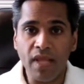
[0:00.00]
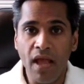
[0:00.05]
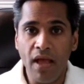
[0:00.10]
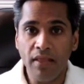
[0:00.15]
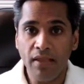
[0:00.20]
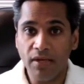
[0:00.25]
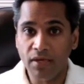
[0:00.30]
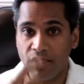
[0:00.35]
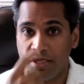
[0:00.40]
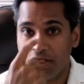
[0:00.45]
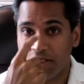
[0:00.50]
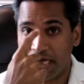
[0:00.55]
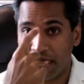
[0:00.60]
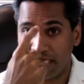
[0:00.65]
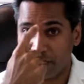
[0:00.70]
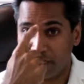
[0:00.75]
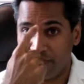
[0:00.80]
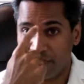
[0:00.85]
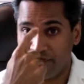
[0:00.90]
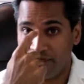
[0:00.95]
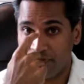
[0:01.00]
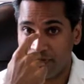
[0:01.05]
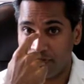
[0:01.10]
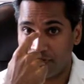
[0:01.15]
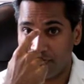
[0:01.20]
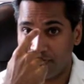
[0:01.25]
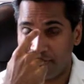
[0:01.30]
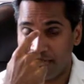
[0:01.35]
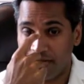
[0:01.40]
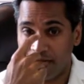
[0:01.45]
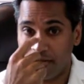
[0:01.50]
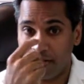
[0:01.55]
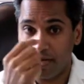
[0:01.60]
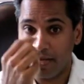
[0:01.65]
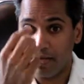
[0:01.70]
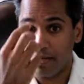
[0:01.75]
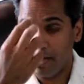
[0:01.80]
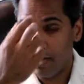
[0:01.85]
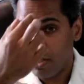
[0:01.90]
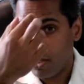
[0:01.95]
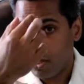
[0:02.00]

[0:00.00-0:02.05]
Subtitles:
A little injectable filler in that area